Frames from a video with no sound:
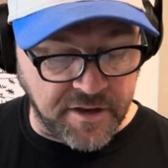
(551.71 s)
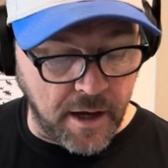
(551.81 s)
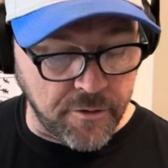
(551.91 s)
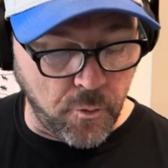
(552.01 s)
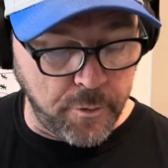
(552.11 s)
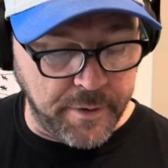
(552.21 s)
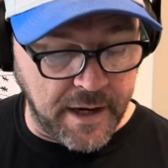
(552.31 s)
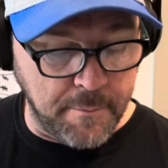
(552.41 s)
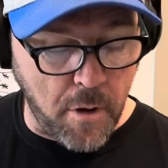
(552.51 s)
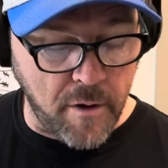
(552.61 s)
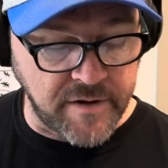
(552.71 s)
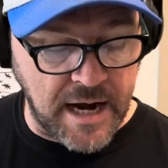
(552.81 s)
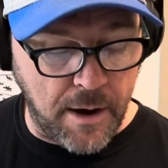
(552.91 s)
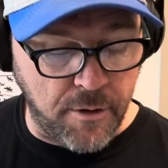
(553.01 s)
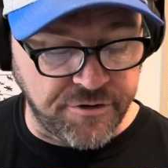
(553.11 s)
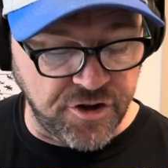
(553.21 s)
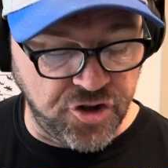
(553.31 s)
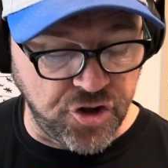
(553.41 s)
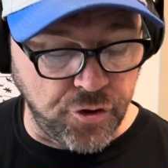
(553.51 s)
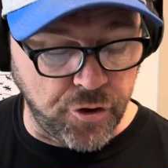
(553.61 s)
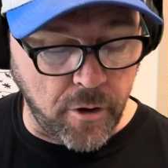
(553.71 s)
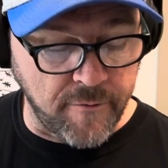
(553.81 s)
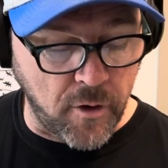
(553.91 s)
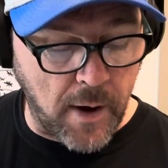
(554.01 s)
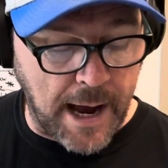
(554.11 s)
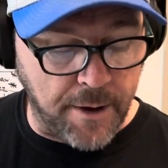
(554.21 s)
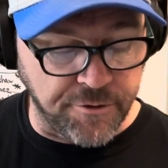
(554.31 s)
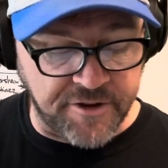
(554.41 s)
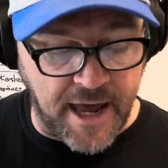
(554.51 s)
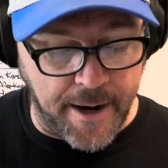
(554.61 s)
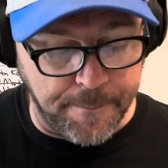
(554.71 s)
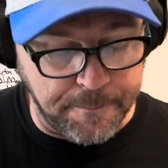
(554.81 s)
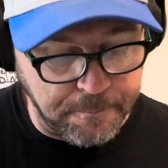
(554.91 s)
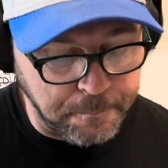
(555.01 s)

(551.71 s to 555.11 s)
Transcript: The other would be Marvin Harrison Jr. of Ohio State.